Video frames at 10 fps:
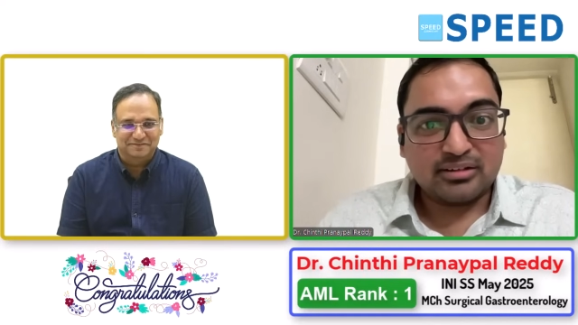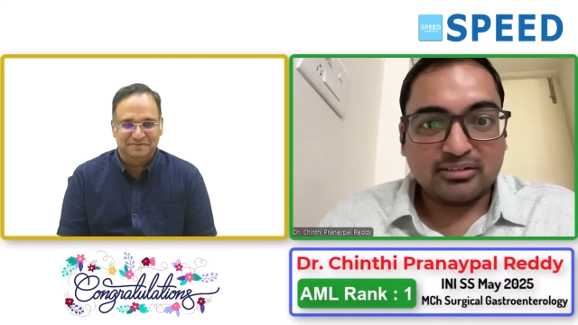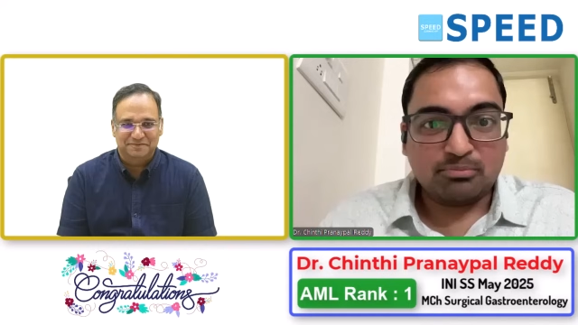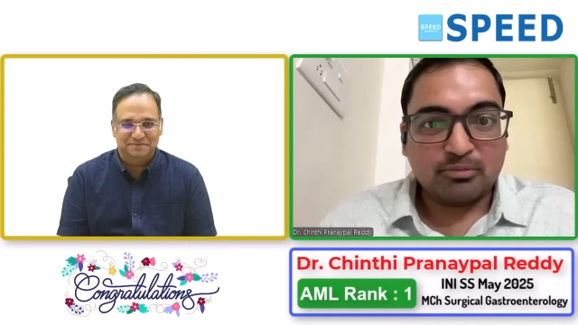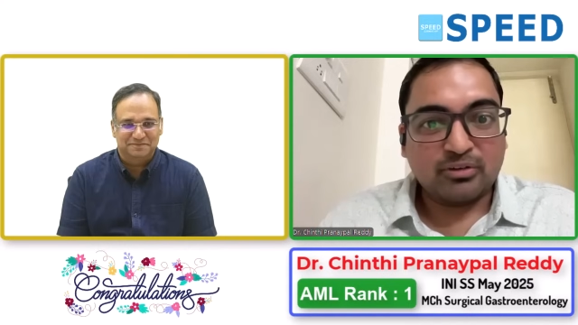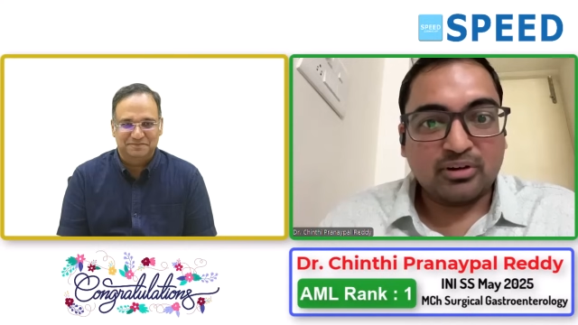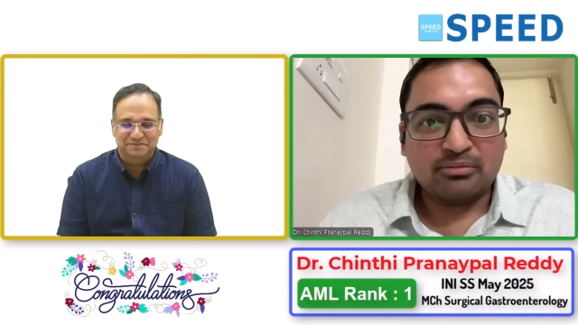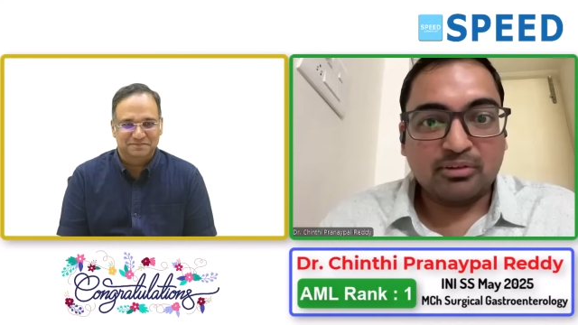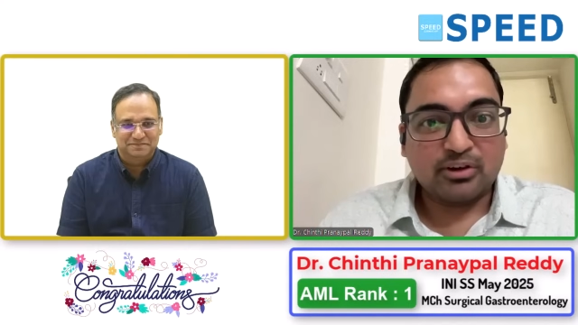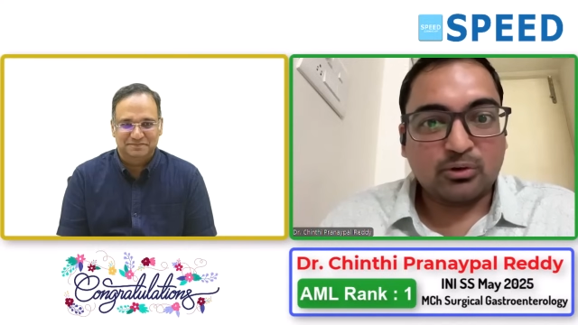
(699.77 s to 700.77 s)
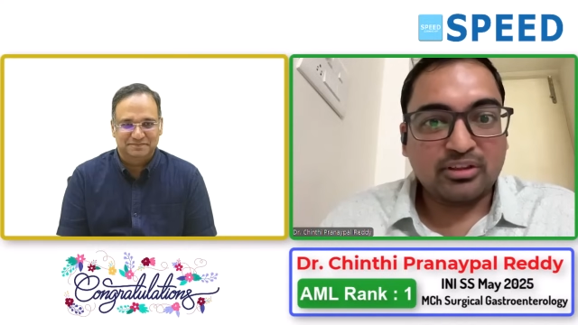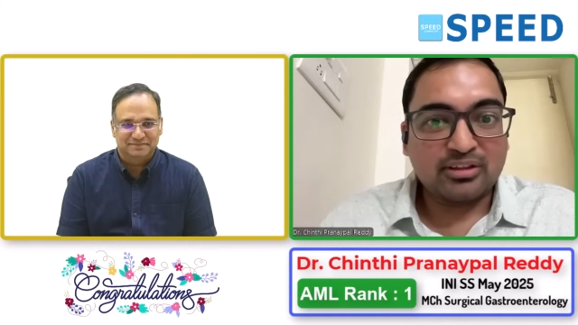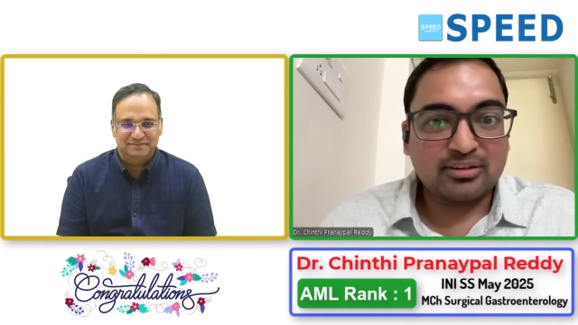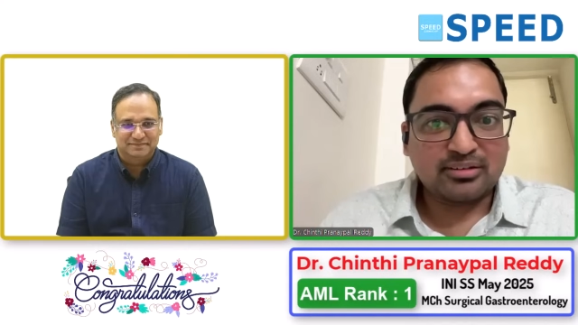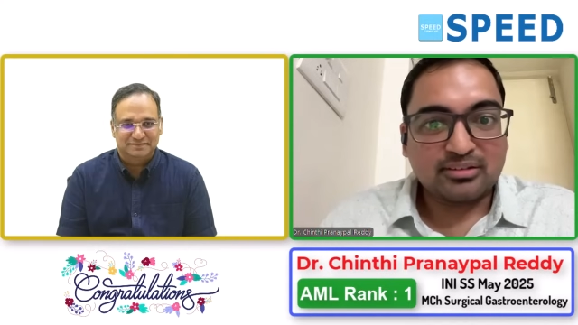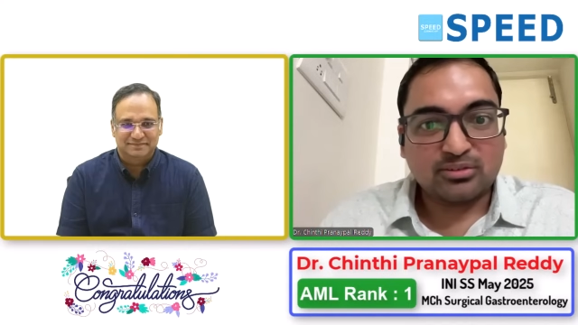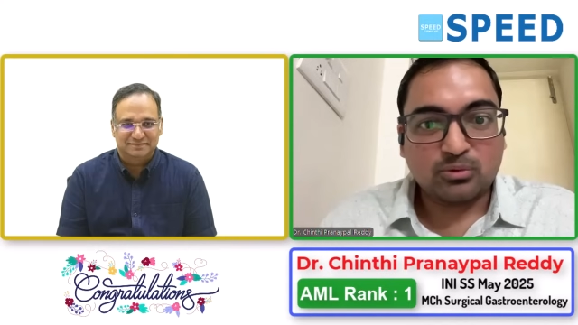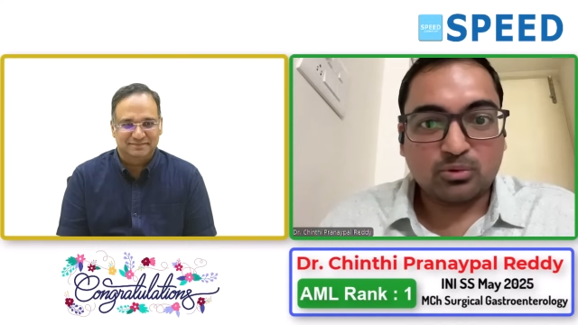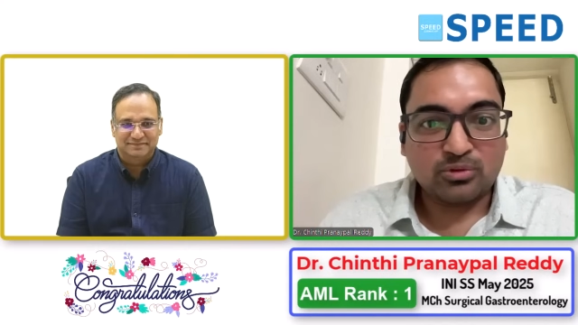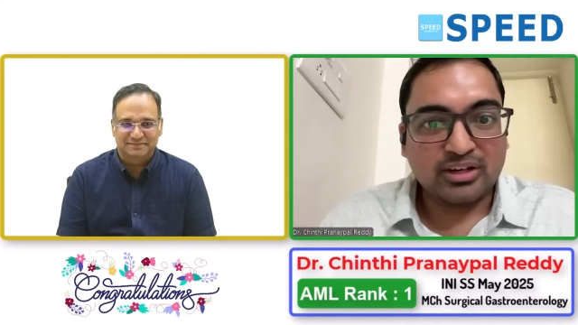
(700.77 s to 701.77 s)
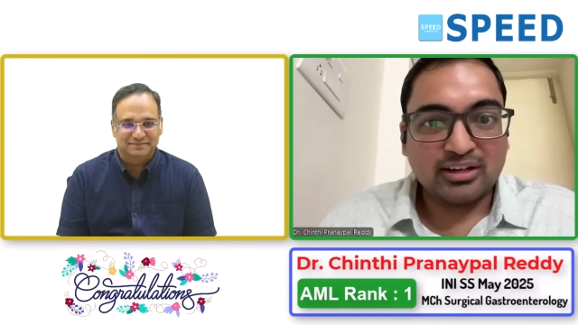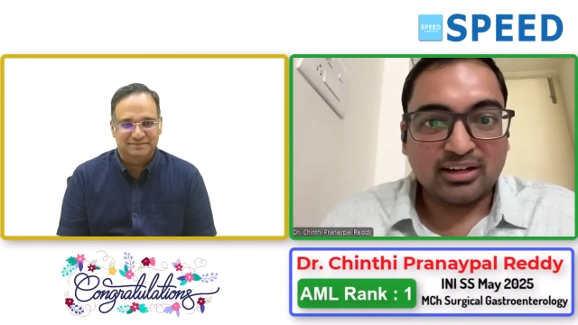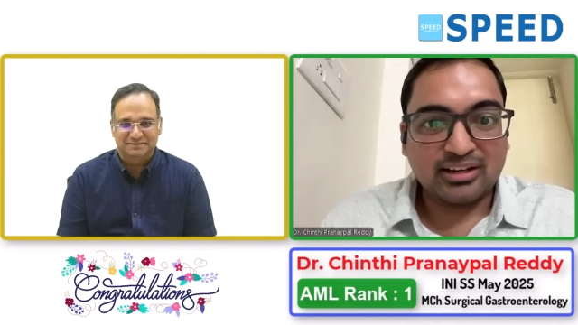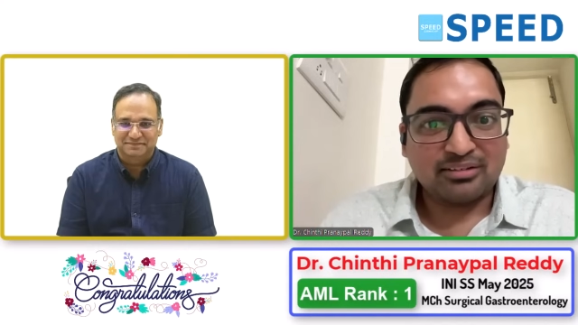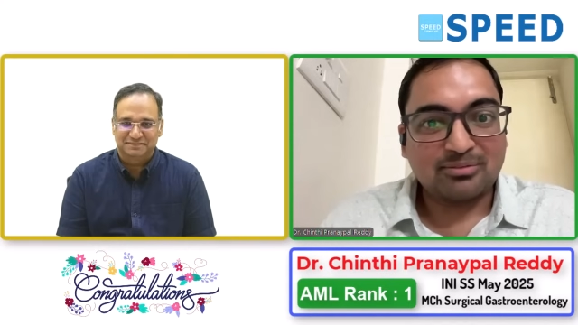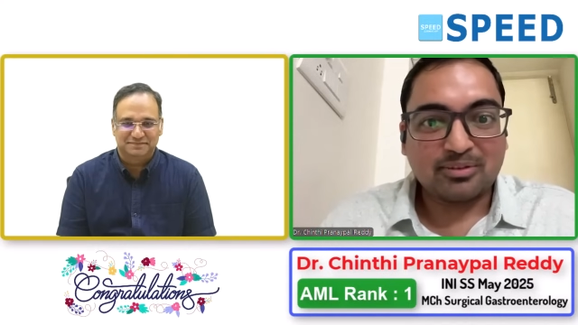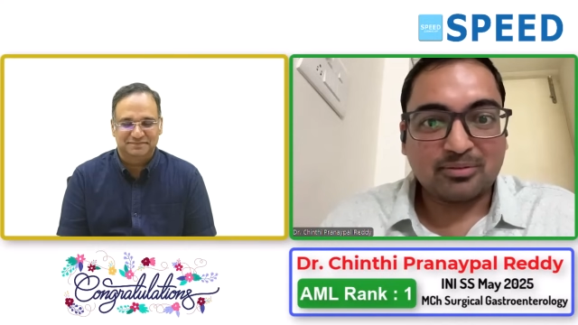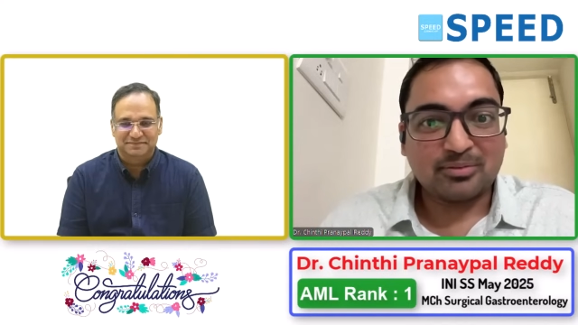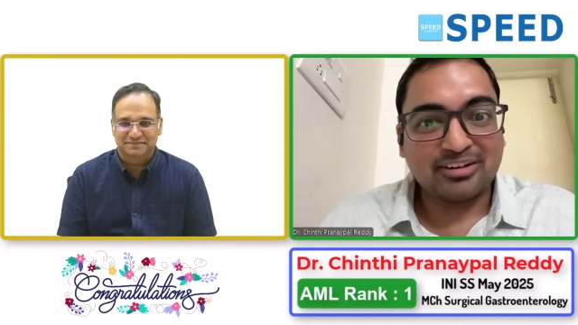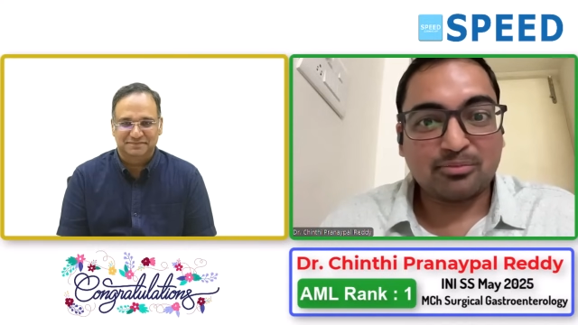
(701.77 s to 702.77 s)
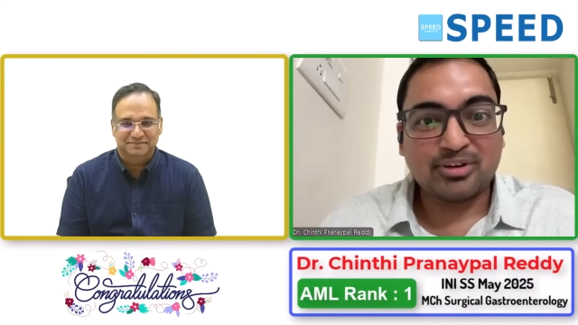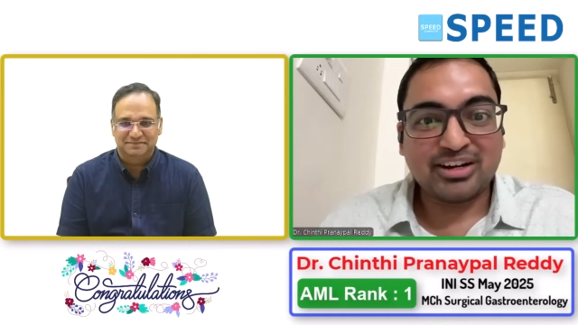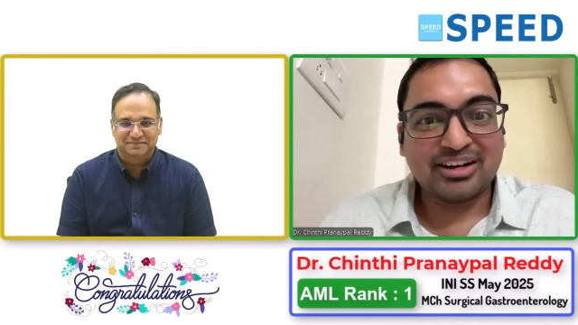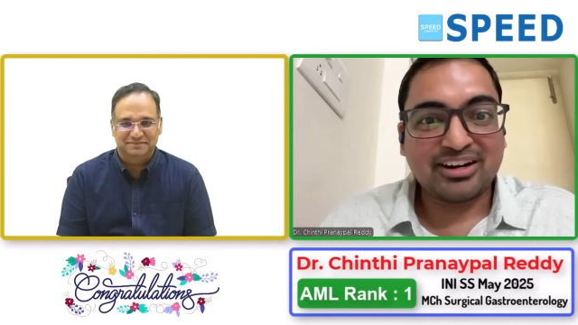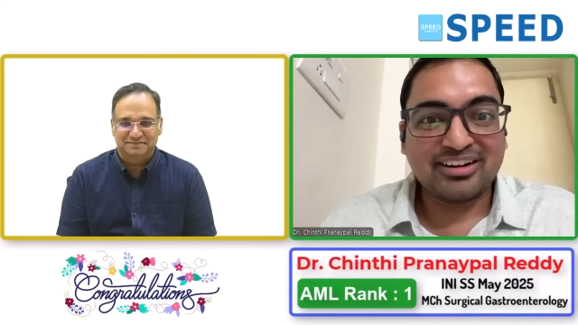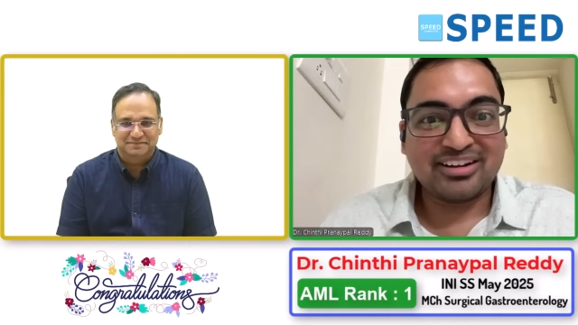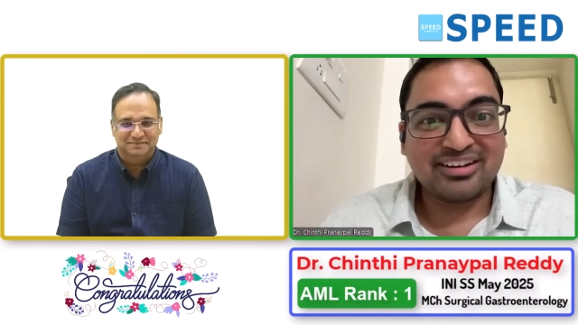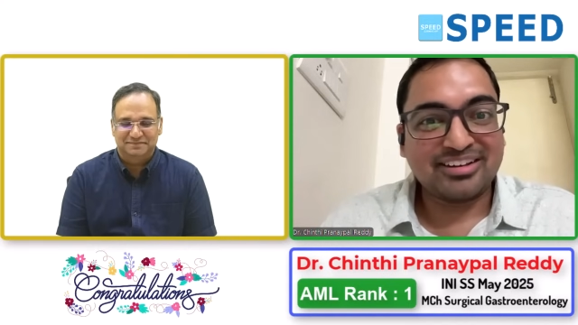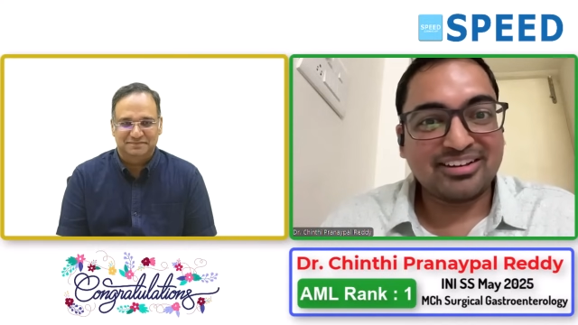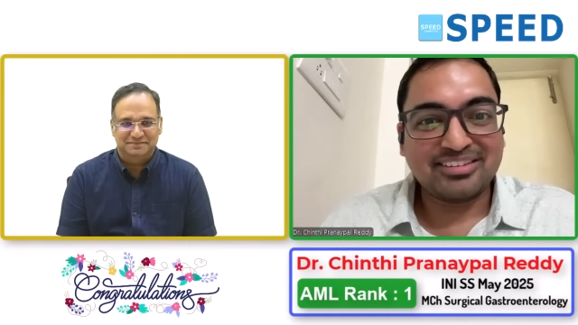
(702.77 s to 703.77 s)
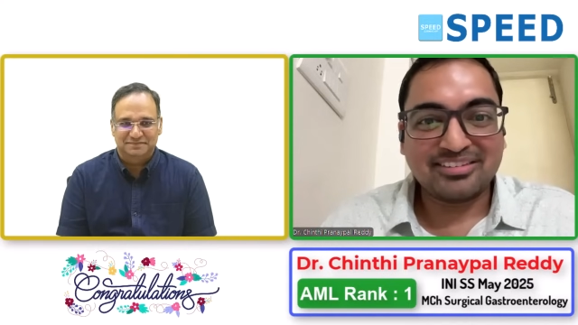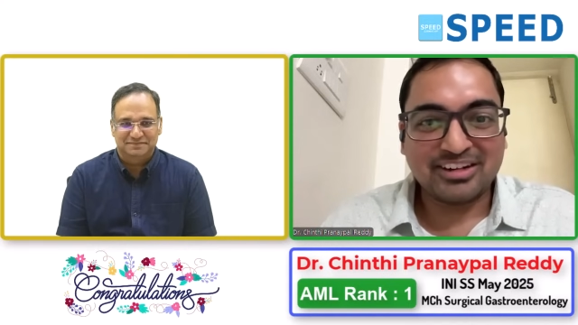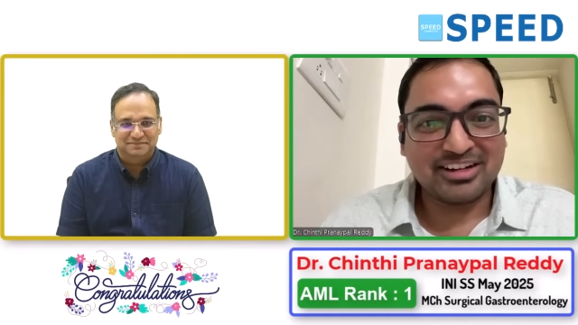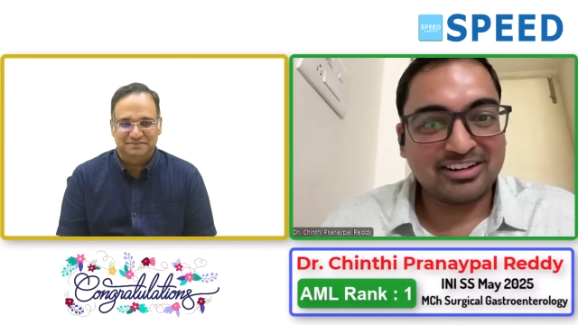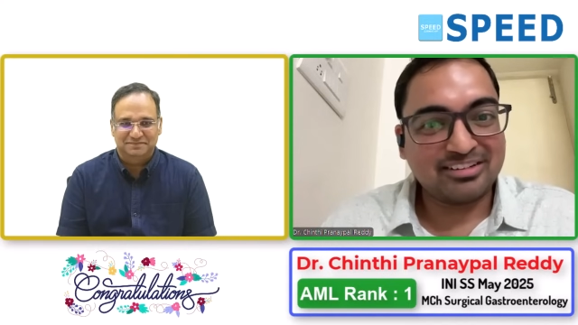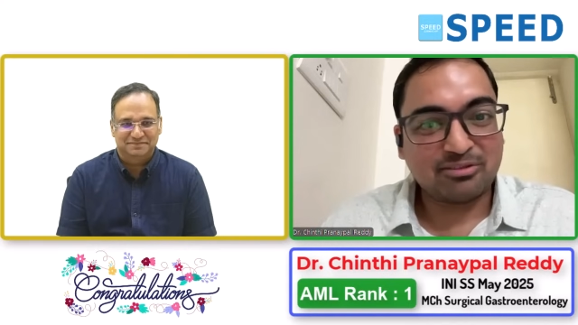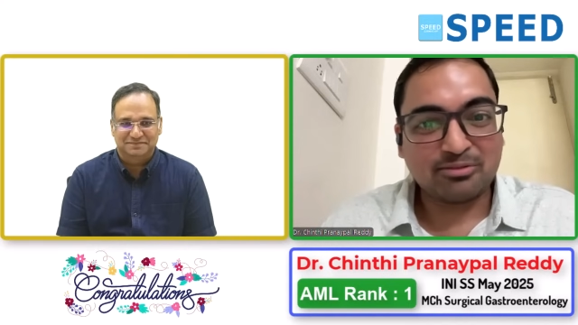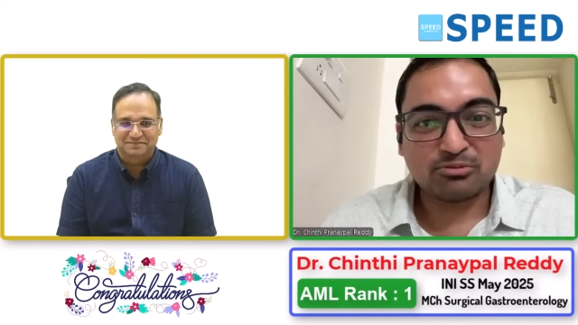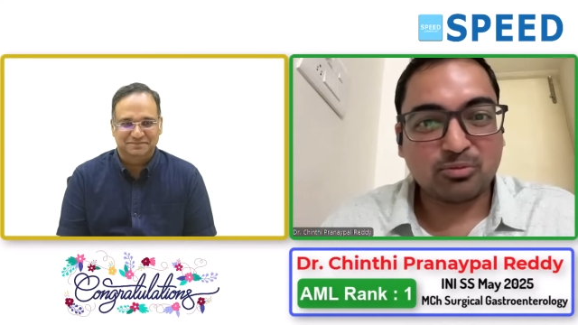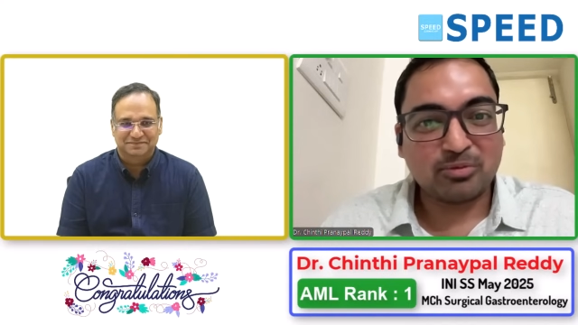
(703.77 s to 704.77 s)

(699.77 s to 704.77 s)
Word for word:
Speaker 1: JIPMER only. We were together since two thousand thirteen, like, from intermediate, and uh, we did it from AIIMS Bhopal